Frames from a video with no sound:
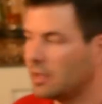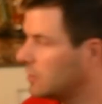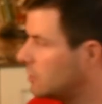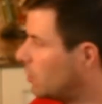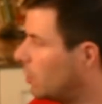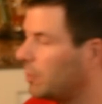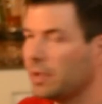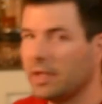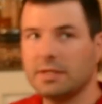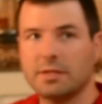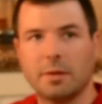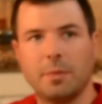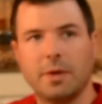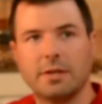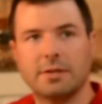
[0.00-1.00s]
So we'll place
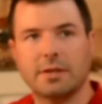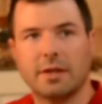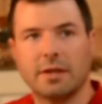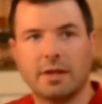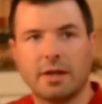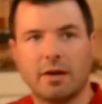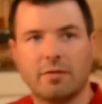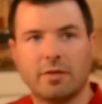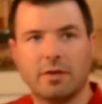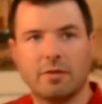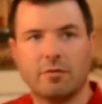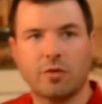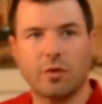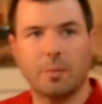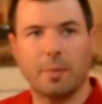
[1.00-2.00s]
the pizza in the oven
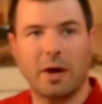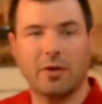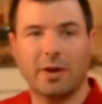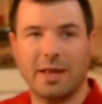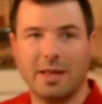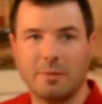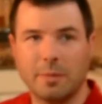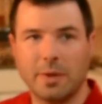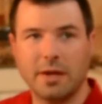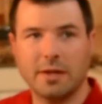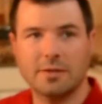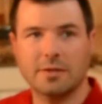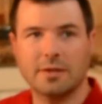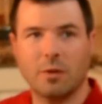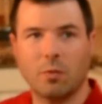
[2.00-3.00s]
for about eight
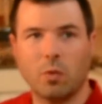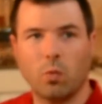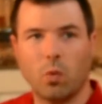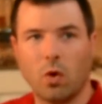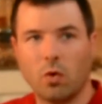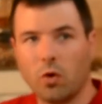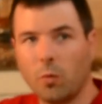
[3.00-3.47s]
minutes and we won't